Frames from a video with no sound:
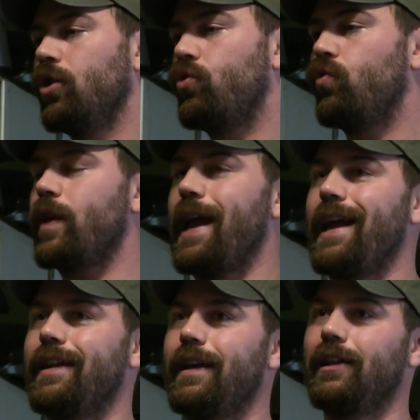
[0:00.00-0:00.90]

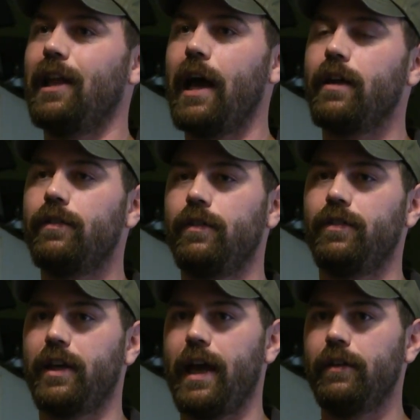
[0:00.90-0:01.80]
create
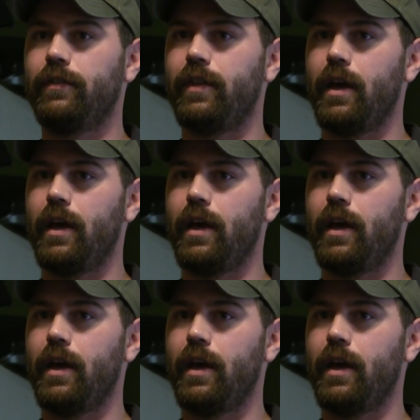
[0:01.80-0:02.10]
alliances against